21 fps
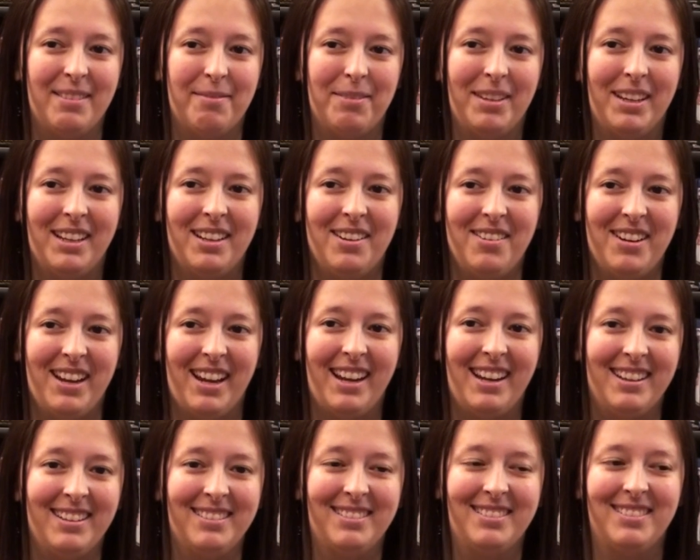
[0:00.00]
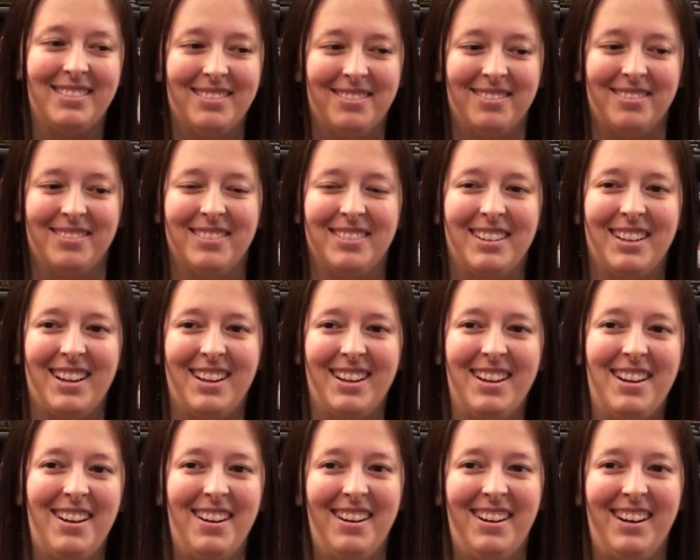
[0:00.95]
and I'm like, okay.
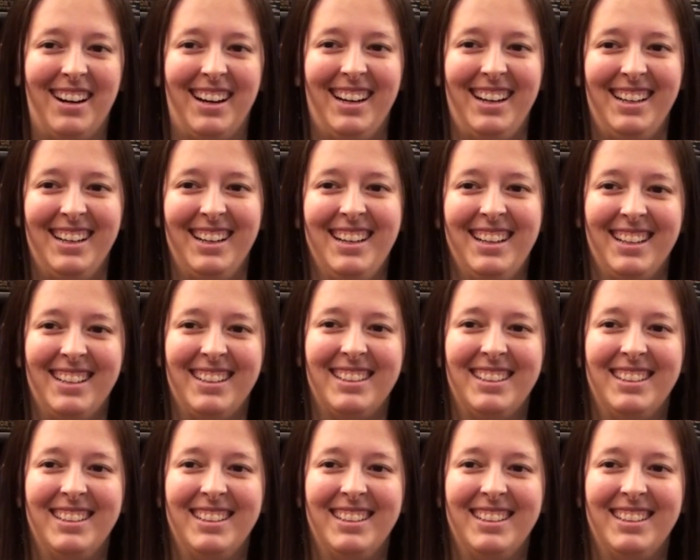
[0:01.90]
All right.